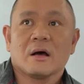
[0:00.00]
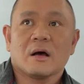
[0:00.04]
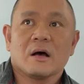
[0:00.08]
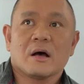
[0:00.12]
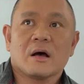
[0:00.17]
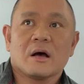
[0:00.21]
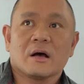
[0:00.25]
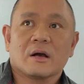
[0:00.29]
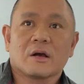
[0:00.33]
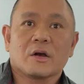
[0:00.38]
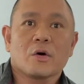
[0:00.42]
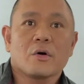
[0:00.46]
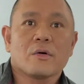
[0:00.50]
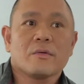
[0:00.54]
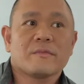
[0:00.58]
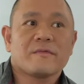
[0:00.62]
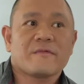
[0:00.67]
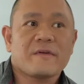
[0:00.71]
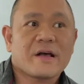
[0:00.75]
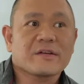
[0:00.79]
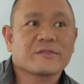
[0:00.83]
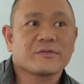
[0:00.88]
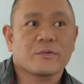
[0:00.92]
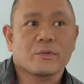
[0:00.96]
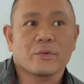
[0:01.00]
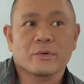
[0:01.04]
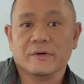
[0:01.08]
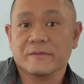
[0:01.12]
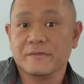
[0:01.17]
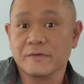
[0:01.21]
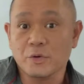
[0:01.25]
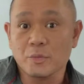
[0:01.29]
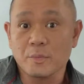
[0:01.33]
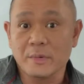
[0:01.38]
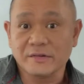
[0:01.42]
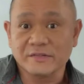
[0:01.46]
Fast forward
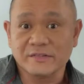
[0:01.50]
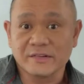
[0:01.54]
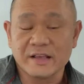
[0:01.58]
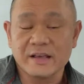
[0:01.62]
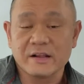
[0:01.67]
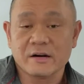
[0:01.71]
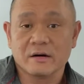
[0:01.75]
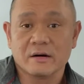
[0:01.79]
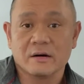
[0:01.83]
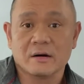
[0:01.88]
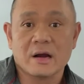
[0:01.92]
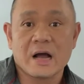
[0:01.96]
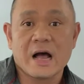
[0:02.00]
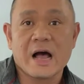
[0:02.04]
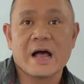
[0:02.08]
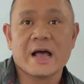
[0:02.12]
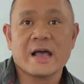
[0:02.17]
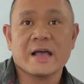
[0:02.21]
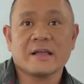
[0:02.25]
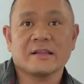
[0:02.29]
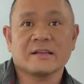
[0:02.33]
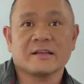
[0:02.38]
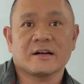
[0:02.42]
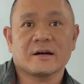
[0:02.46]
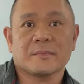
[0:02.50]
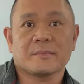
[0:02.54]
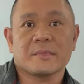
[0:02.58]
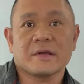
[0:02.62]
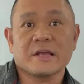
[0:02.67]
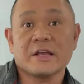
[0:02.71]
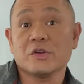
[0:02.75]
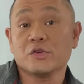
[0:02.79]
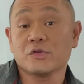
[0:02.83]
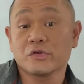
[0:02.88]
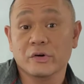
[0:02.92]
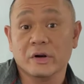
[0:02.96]
a few months later, I ended
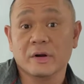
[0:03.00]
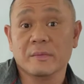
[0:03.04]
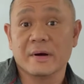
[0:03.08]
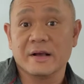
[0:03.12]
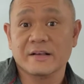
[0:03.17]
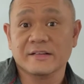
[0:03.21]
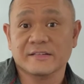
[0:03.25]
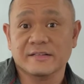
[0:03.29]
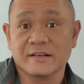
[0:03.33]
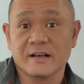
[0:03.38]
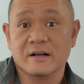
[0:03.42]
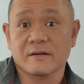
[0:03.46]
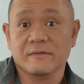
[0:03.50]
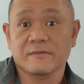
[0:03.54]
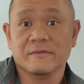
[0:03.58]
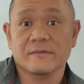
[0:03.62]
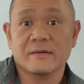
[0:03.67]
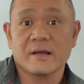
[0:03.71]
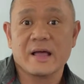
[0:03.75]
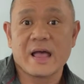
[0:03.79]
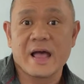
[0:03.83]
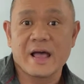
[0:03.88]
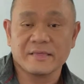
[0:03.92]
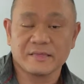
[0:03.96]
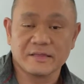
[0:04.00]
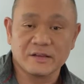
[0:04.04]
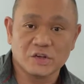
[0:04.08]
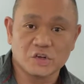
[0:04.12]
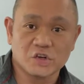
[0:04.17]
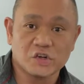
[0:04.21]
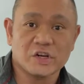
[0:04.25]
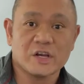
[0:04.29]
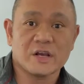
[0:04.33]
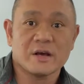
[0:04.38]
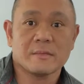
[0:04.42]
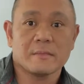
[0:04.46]
up injuring myself at the
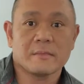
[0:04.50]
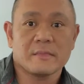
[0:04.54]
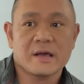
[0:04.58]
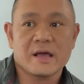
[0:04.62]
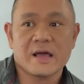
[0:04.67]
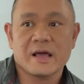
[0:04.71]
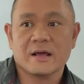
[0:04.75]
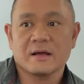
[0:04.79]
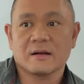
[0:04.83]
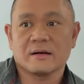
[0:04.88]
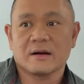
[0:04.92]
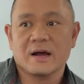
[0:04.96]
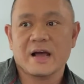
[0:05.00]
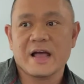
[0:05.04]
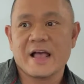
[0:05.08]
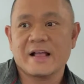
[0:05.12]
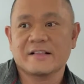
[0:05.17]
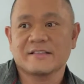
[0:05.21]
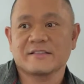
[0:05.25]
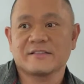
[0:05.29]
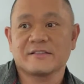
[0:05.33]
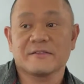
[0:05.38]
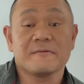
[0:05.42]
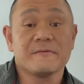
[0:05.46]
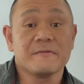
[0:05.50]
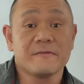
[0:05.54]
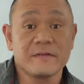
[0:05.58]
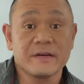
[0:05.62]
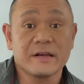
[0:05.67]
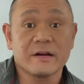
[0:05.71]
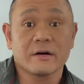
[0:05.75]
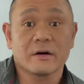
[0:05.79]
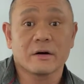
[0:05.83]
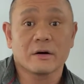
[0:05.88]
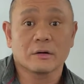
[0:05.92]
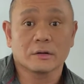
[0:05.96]
gym and I had
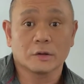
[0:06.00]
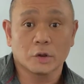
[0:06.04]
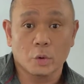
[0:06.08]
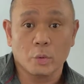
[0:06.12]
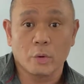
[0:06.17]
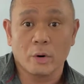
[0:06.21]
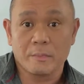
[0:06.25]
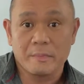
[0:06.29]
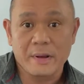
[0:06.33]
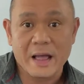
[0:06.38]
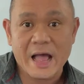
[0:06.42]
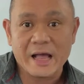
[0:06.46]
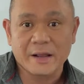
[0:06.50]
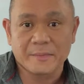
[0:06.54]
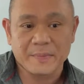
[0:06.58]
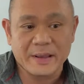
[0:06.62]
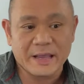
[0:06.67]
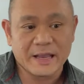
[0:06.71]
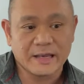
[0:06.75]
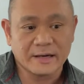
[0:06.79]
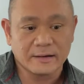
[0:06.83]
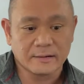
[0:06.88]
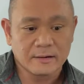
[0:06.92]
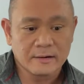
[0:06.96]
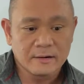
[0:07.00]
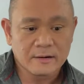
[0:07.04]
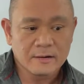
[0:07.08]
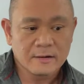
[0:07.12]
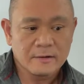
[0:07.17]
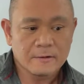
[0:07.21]
severe lower back pain.